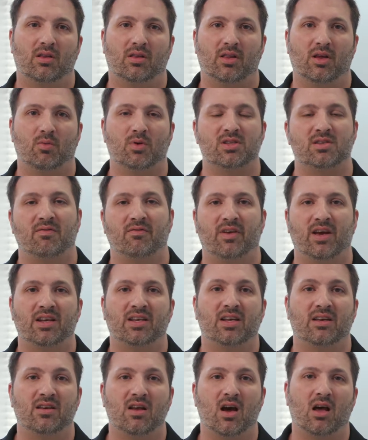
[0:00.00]
that was
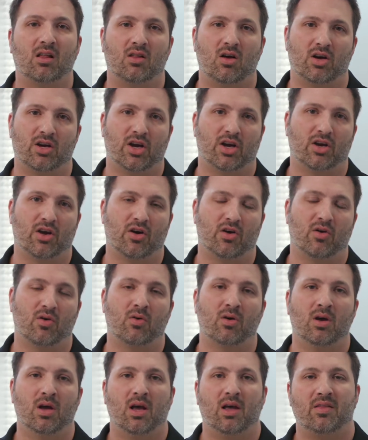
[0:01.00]
invented not long
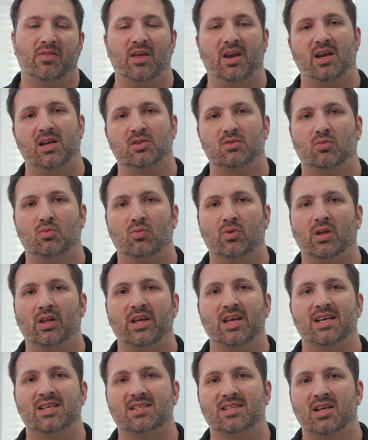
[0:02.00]
ago that has
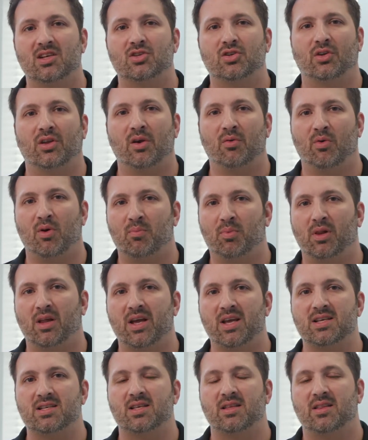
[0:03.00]
really essentially
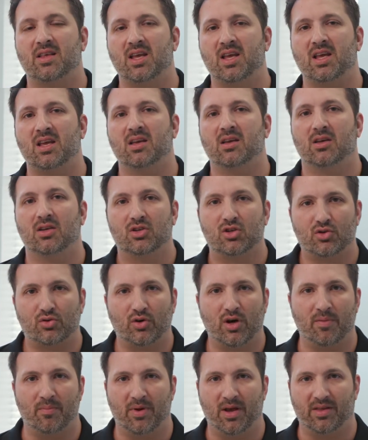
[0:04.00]
replaced the
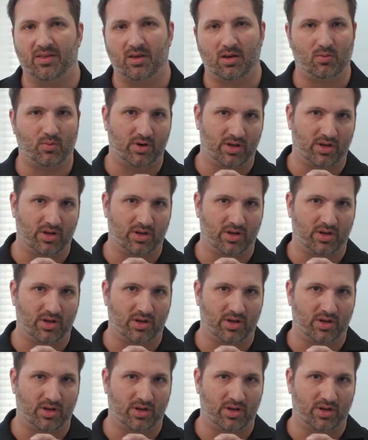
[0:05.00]
strip method,